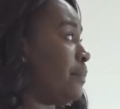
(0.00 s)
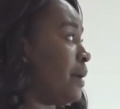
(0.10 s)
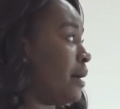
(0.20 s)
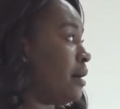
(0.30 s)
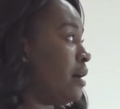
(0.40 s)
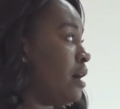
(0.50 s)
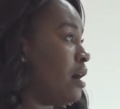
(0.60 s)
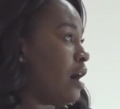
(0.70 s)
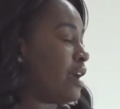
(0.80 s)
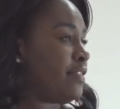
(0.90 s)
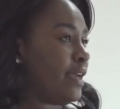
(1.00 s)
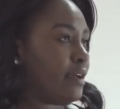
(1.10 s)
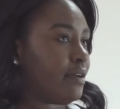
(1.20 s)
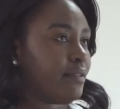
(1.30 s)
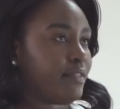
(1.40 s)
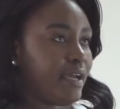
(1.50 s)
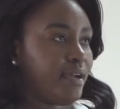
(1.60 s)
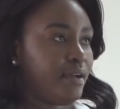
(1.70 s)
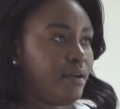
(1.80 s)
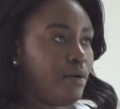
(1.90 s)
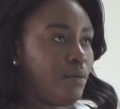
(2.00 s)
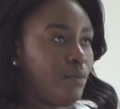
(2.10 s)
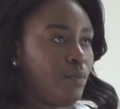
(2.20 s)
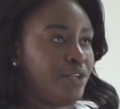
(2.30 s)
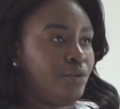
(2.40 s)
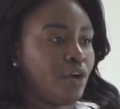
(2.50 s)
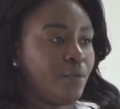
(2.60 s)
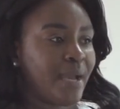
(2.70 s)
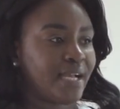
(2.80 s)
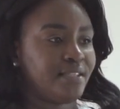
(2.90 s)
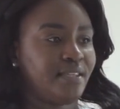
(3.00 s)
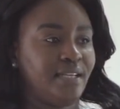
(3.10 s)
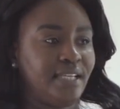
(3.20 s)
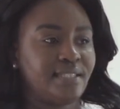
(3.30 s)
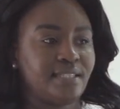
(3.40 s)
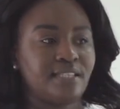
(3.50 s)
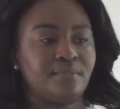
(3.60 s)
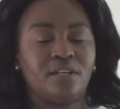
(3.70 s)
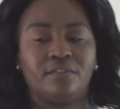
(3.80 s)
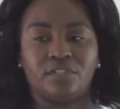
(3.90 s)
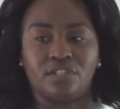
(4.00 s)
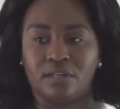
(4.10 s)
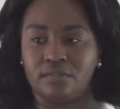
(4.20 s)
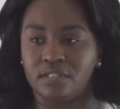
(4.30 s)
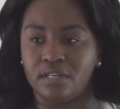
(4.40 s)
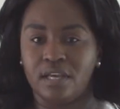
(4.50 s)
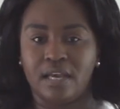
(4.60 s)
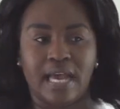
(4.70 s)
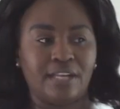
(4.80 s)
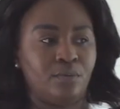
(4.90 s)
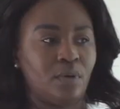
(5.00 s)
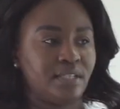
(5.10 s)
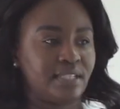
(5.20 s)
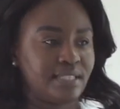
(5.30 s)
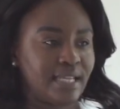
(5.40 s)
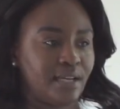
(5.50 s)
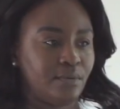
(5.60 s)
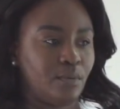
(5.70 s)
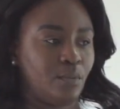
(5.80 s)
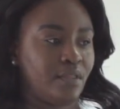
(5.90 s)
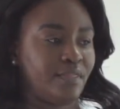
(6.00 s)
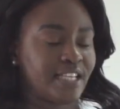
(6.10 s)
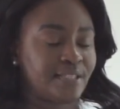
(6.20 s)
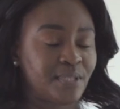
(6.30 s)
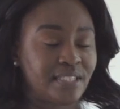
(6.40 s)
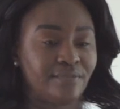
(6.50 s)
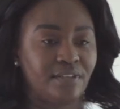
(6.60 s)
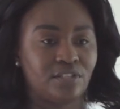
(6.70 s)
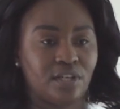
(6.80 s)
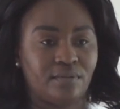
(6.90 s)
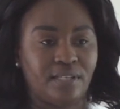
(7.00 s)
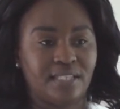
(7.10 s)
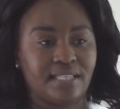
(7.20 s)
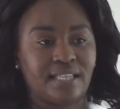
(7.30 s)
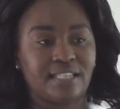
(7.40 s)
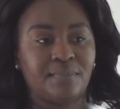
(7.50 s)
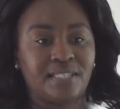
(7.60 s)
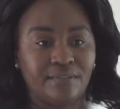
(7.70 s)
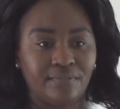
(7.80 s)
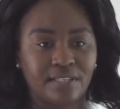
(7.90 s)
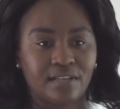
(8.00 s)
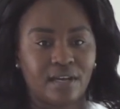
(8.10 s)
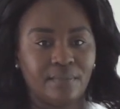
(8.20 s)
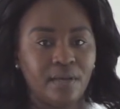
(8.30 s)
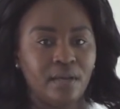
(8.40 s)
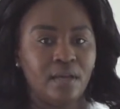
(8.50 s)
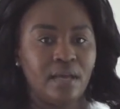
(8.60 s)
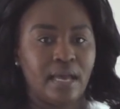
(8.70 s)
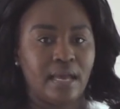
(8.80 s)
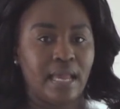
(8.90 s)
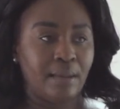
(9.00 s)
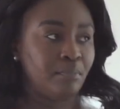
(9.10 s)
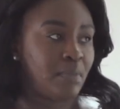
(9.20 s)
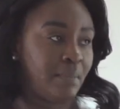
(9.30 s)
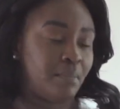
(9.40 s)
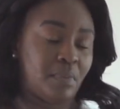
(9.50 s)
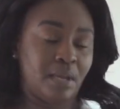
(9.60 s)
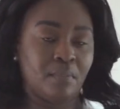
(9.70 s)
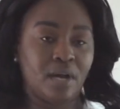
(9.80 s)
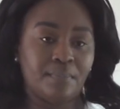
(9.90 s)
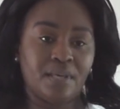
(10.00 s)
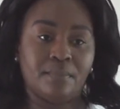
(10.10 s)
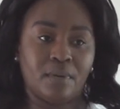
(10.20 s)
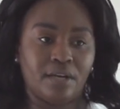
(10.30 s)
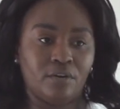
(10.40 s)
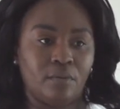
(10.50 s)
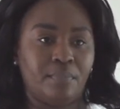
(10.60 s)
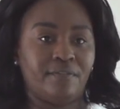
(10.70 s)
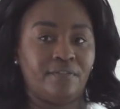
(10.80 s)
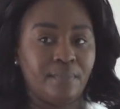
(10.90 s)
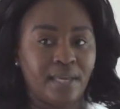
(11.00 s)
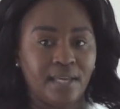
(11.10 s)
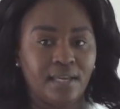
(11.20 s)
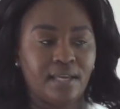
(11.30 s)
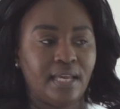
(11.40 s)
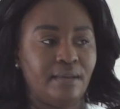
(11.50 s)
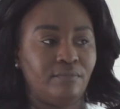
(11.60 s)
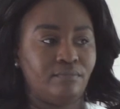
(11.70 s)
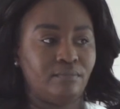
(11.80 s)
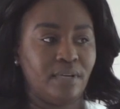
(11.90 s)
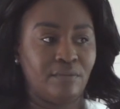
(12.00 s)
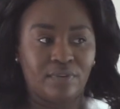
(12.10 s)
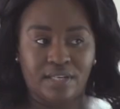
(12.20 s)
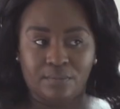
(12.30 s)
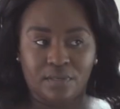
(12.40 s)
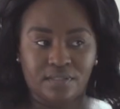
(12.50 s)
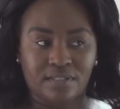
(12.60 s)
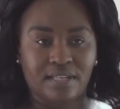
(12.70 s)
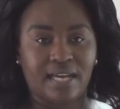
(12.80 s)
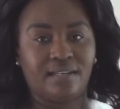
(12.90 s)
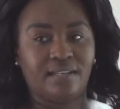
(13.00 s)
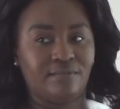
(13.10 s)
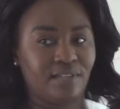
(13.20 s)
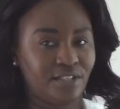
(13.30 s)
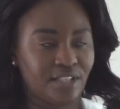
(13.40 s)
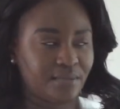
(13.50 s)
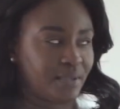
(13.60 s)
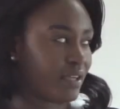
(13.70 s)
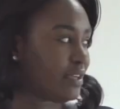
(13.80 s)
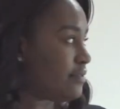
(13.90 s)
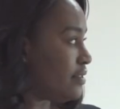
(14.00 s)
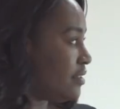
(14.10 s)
But I think that when you go back to the needs assessment of a child and you understand what that specific child needs at that specific time, it might be, it might not, but for me, it really was, and it really changed my life.